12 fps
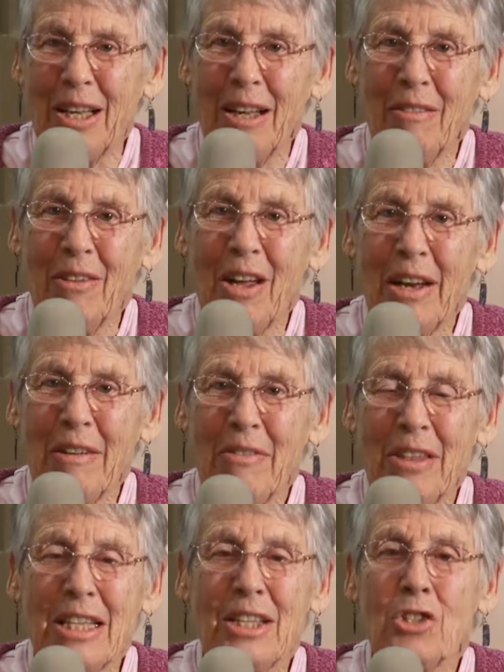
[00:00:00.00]
a lot
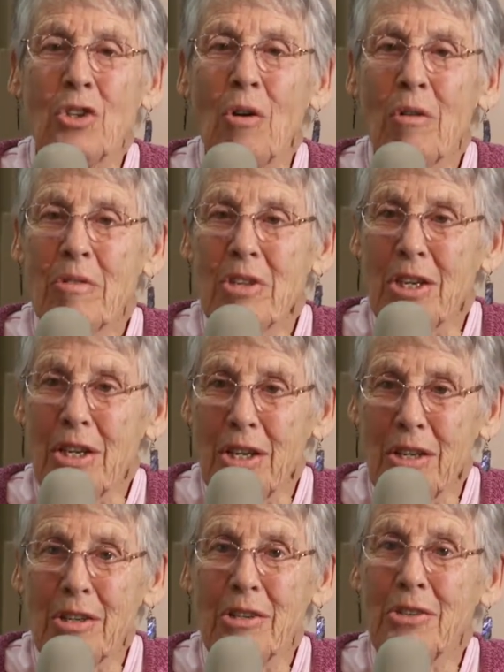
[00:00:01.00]
of things over the
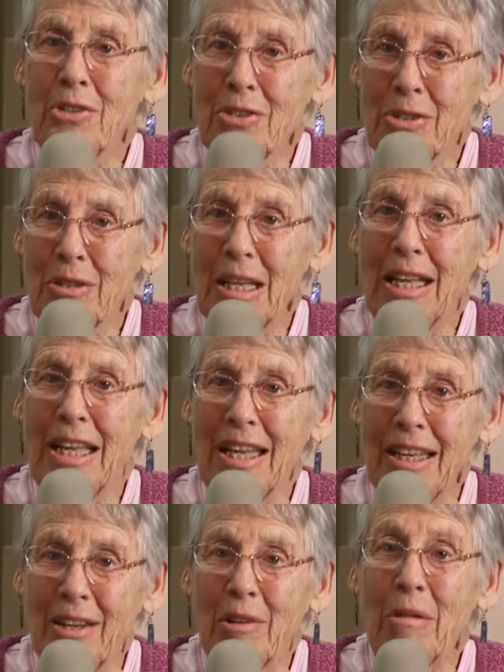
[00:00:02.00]
years
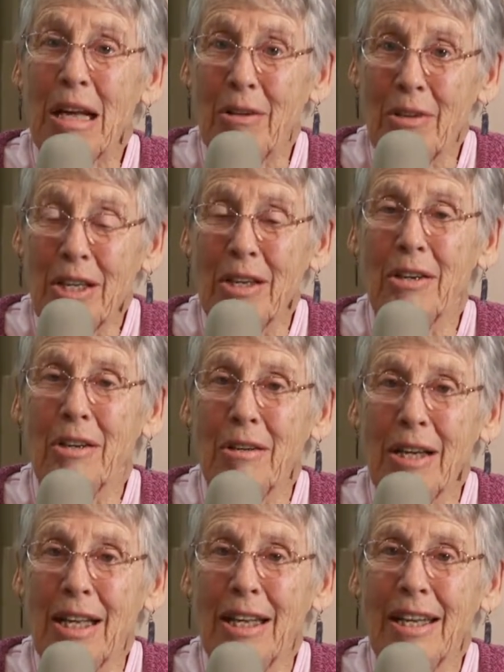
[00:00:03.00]
and around
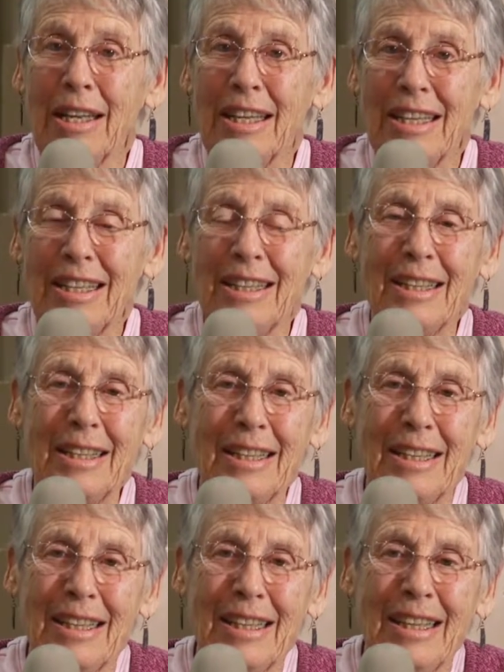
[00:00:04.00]
here, and it
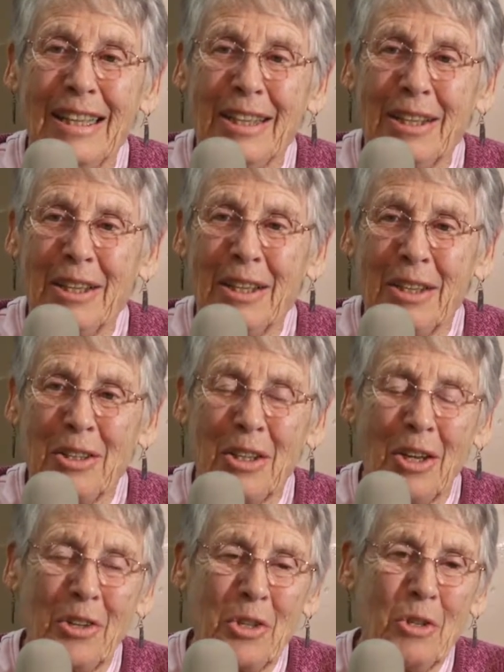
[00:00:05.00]
uh,
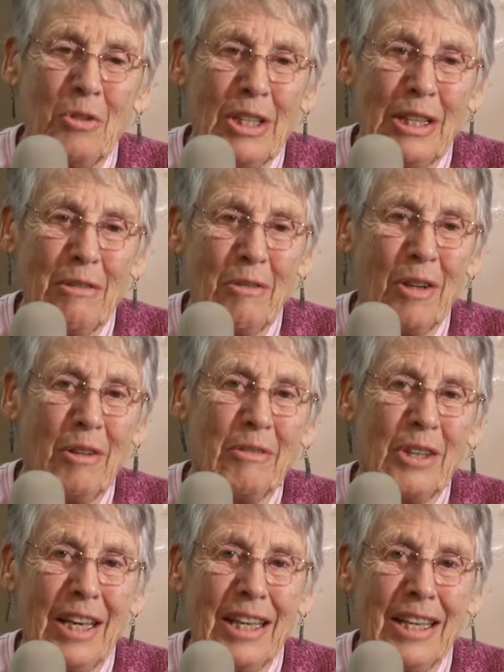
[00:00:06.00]
usually
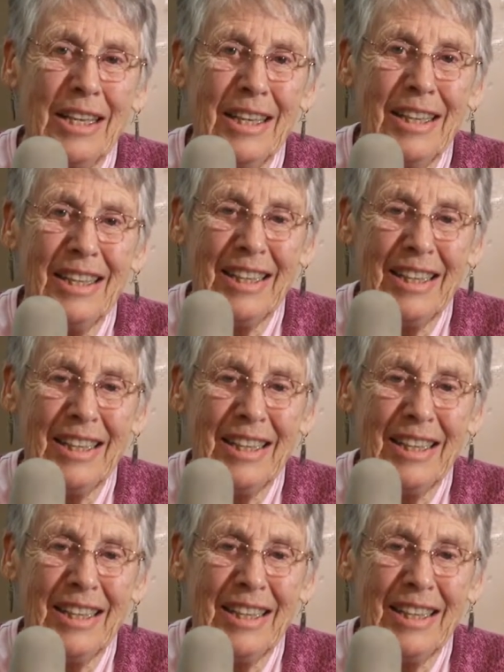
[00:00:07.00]
involved hiking.